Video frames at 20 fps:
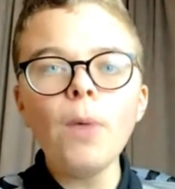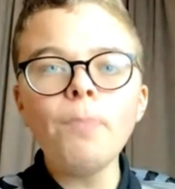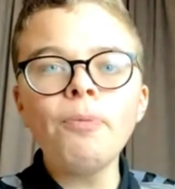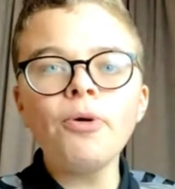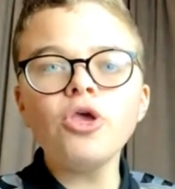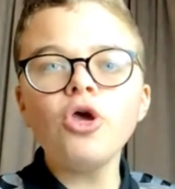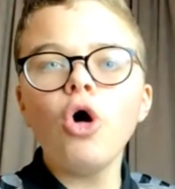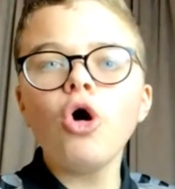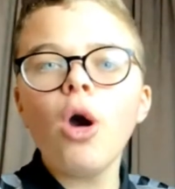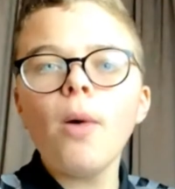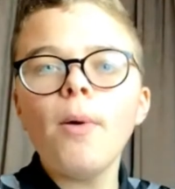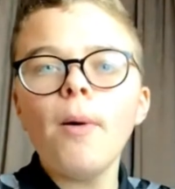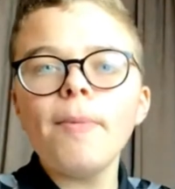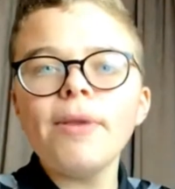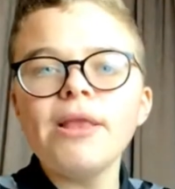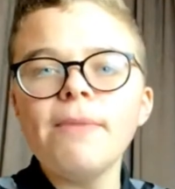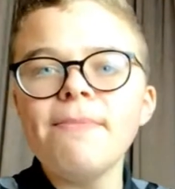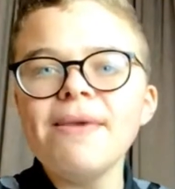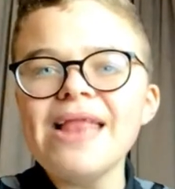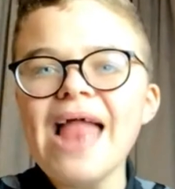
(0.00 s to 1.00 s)
put your comment up
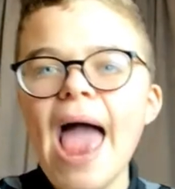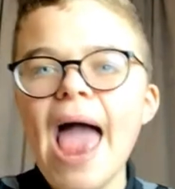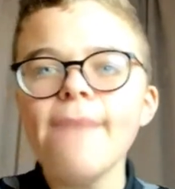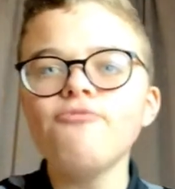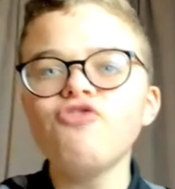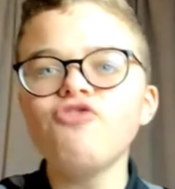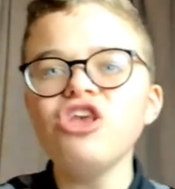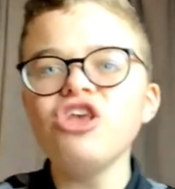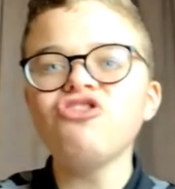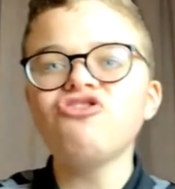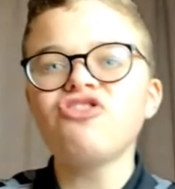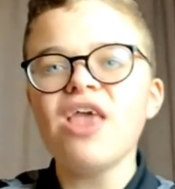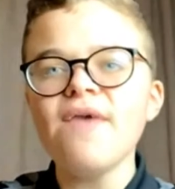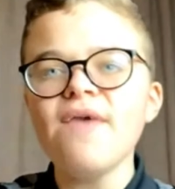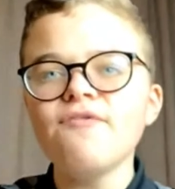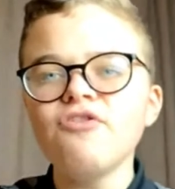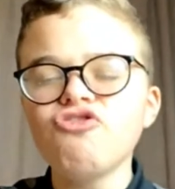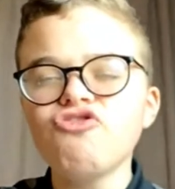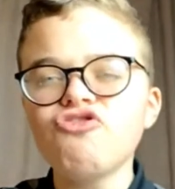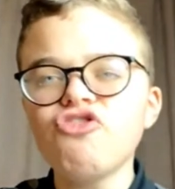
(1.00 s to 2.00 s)
in a minute, MG
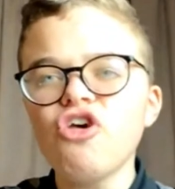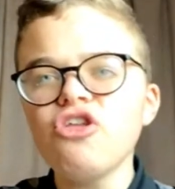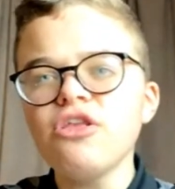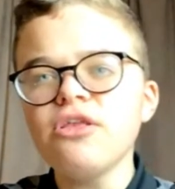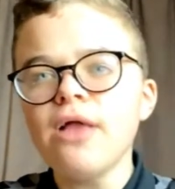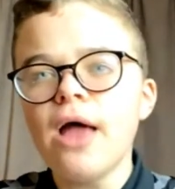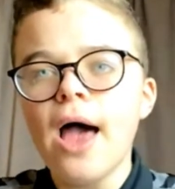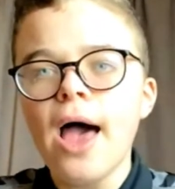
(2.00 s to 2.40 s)
Stevenson.